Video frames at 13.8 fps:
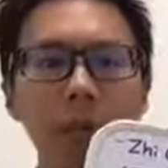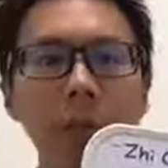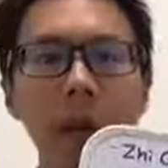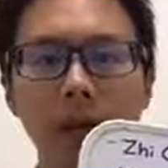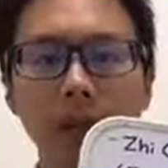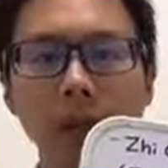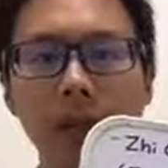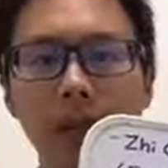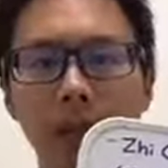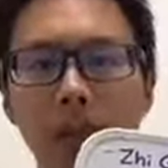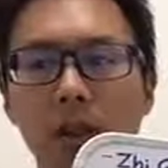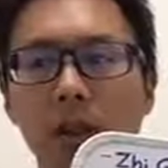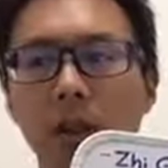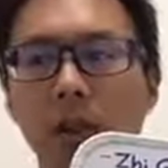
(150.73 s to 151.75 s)
minutes or
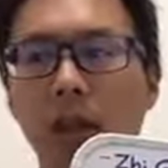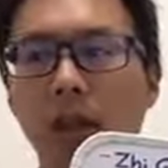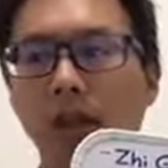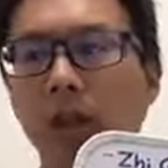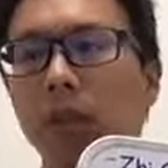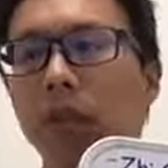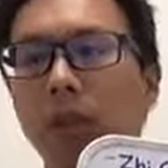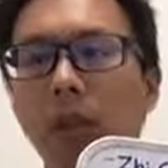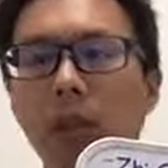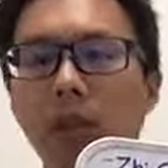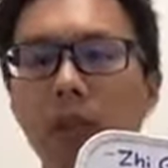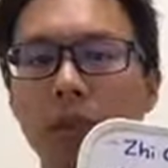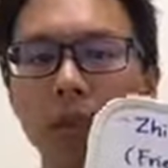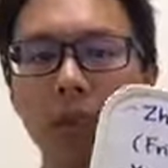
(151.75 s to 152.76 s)
so, and
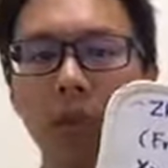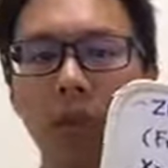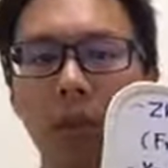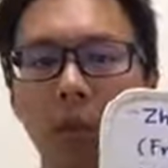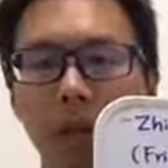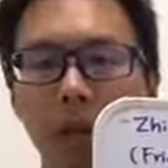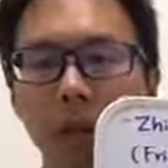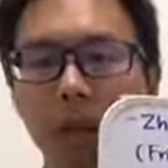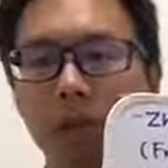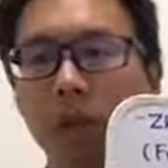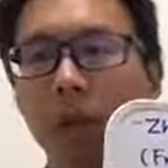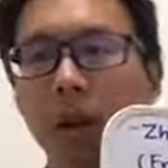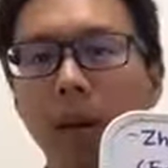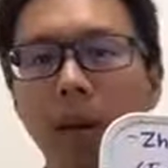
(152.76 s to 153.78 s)
reduce the water
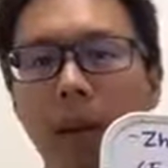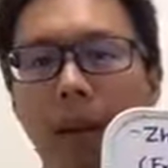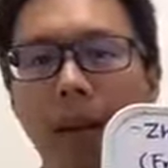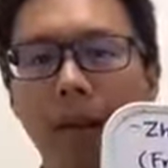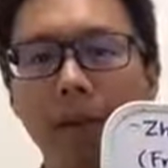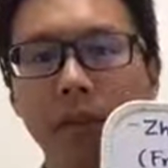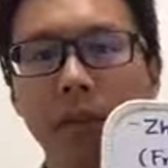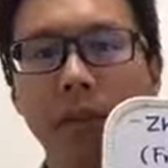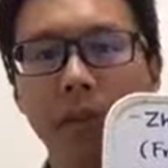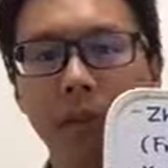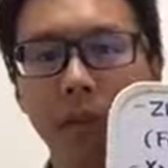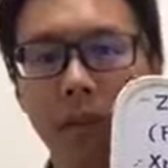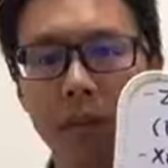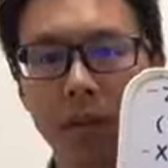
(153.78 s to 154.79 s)
to about half or
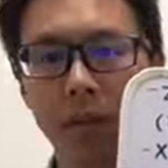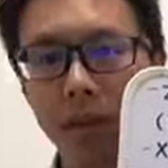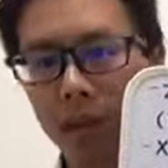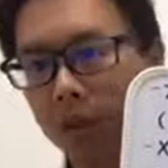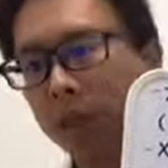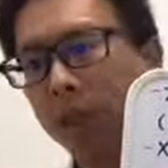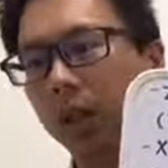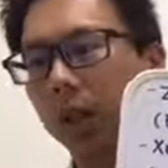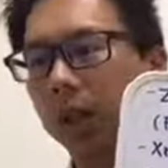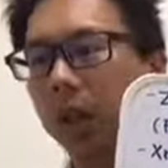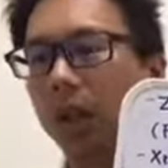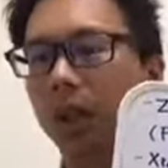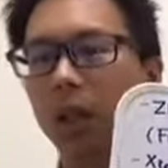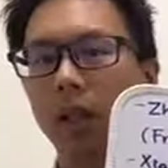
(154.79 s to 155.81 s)
to a third.
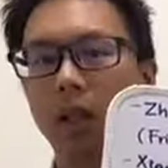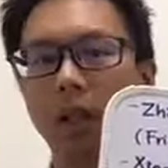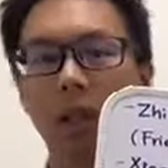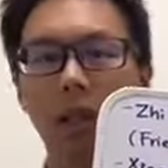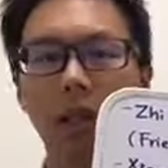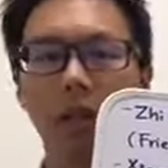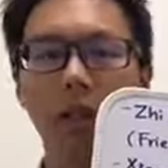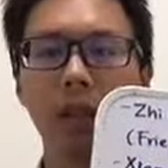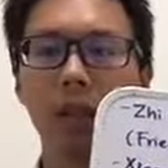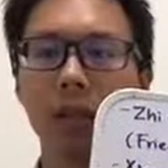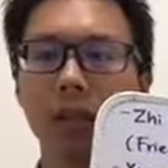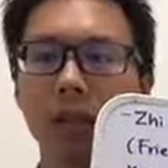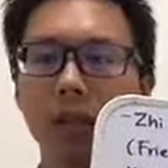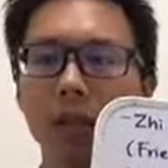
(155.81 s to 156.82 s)
And then
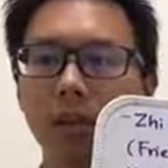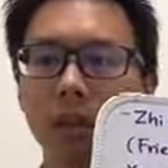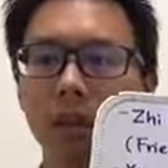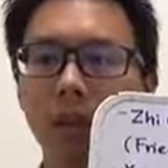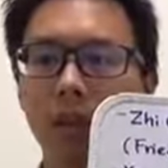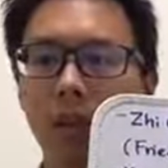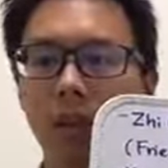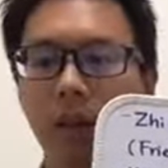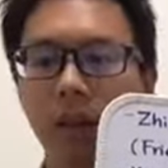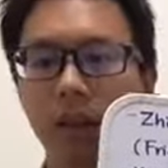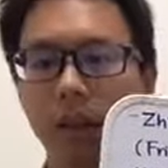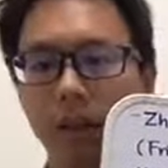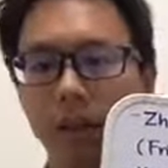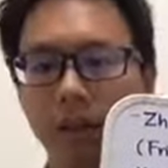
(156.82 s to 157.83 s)
you
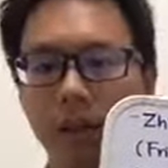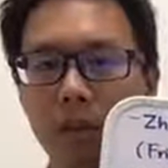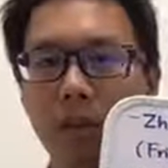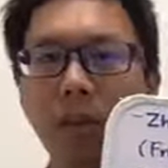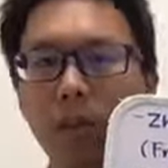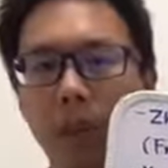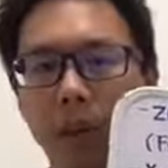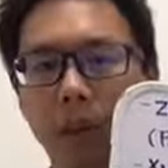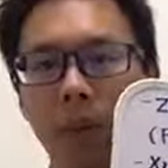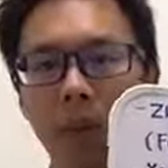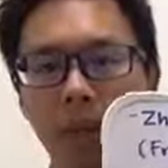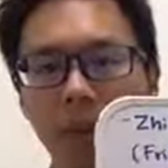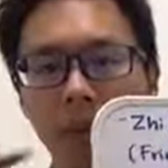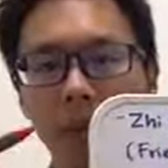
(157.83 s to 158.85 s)
scoop up
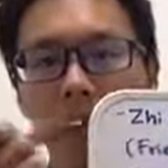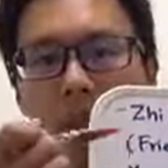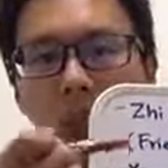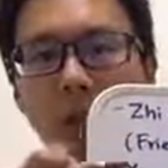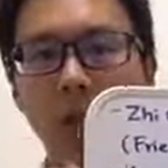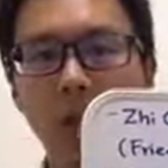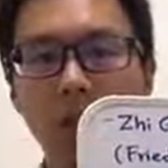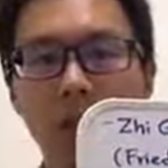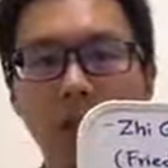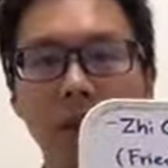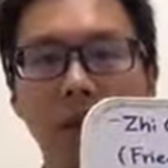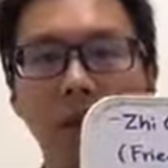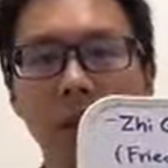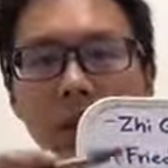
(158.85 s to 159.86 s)
all these
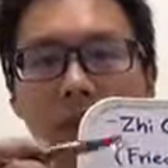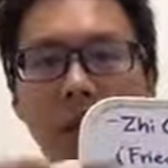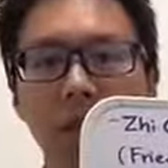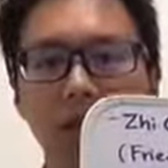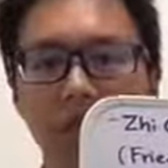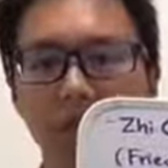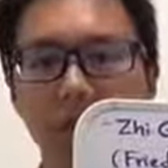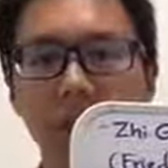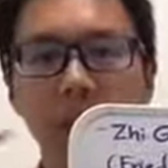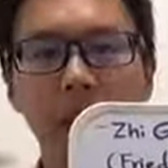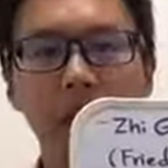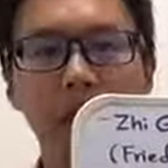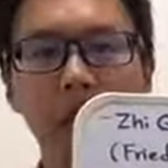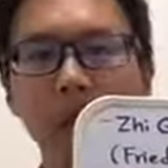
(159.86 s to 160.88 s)
ingredients. You don't want them
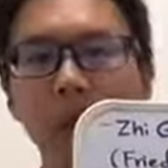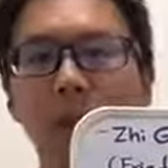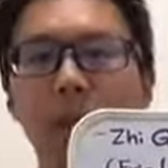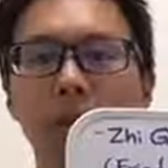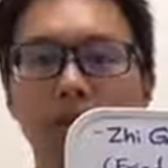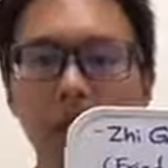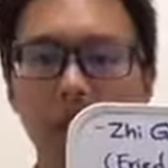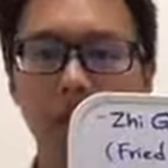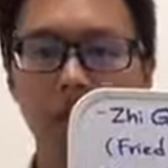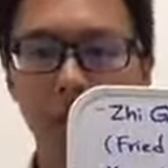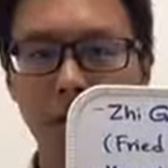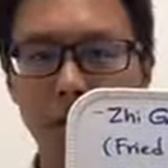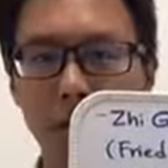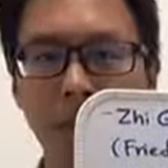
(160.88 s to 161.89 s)
anymore. You
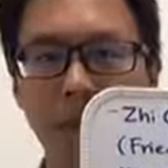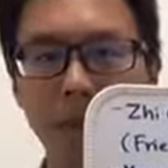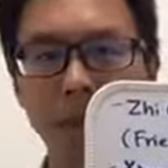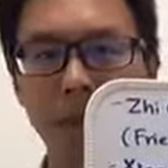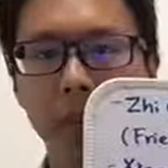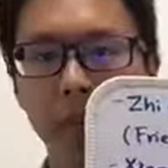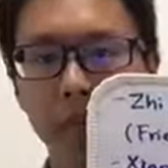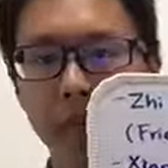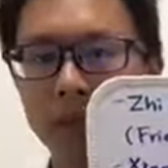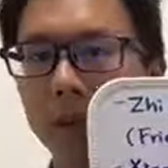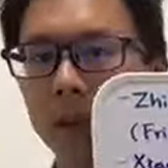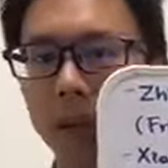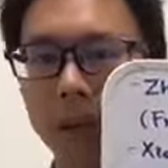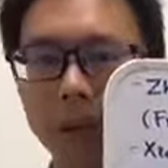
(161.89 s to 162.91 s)
threw them away to
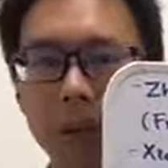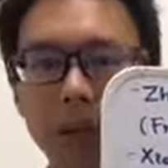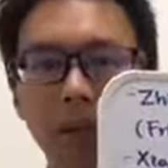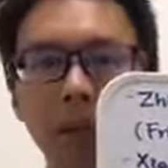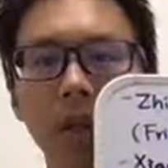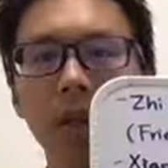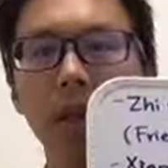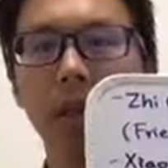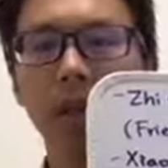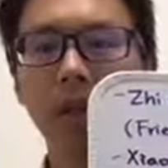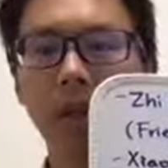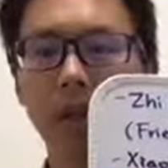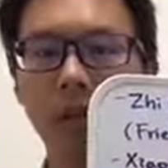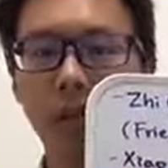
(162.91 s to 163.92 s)
garbage.
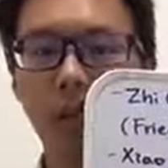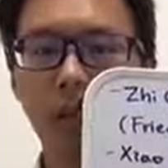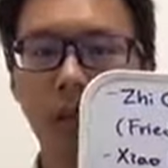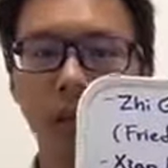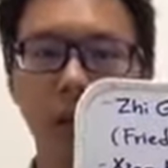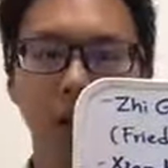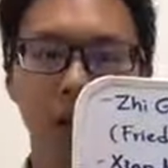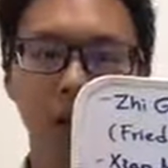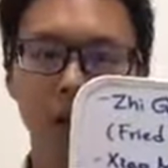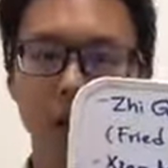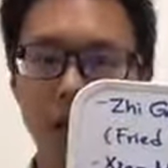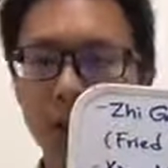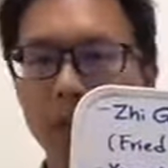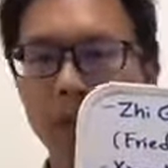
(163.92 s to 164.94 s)
You leave the
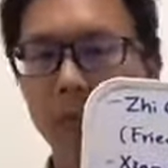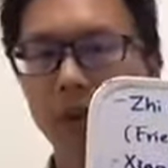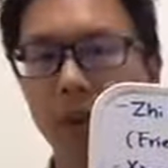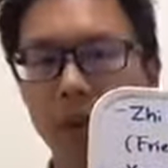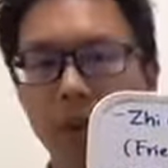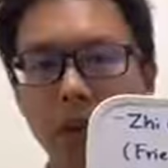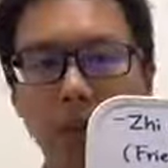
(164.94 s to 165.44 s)
soup or